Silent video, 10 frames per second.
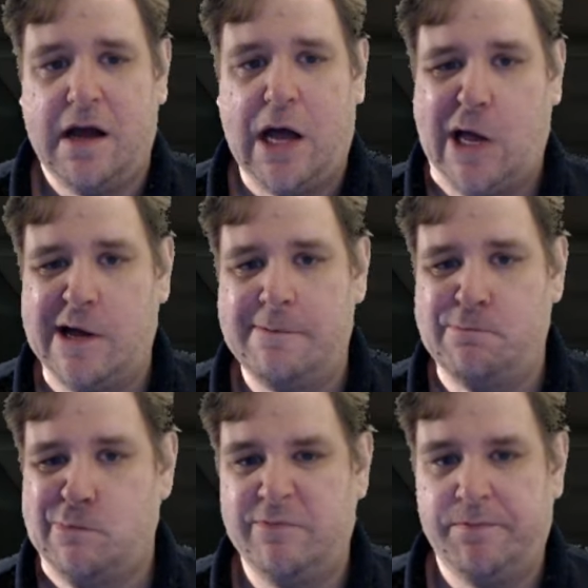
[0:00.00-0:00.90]

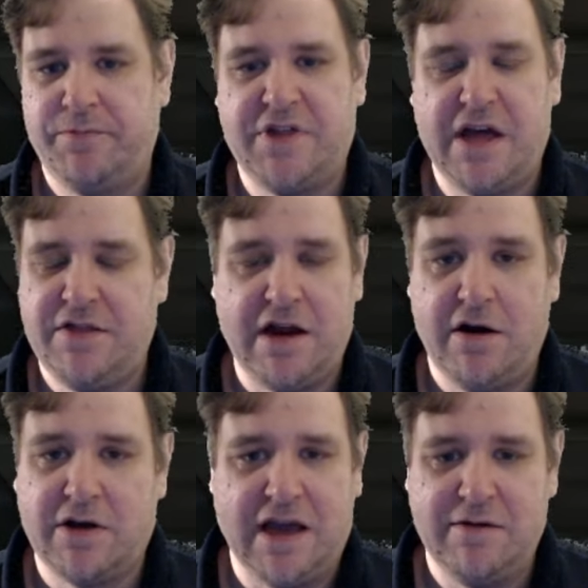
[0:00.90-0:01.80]
Um, they're they're
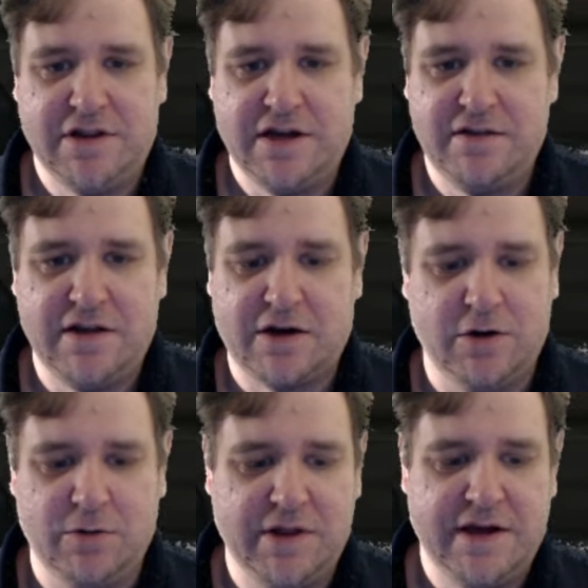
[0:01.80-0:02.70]
okay with it. They're
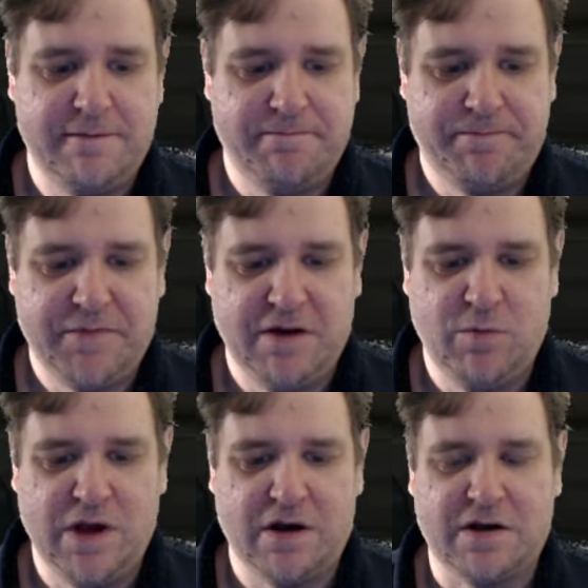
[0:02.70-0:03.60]
cool with it, and
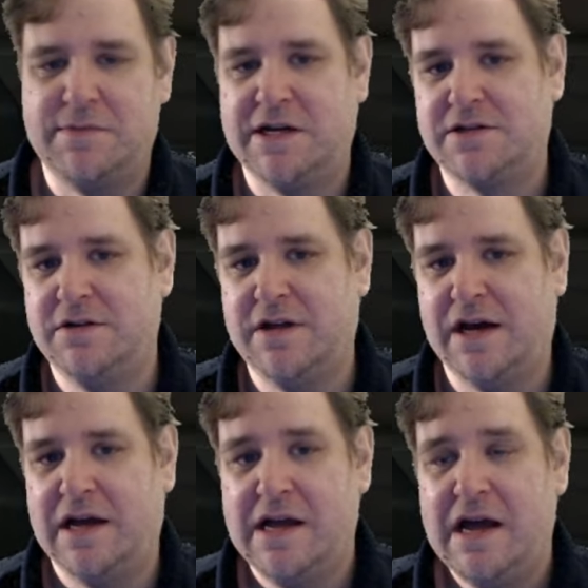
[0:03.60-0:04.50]
we are going to be able to do that.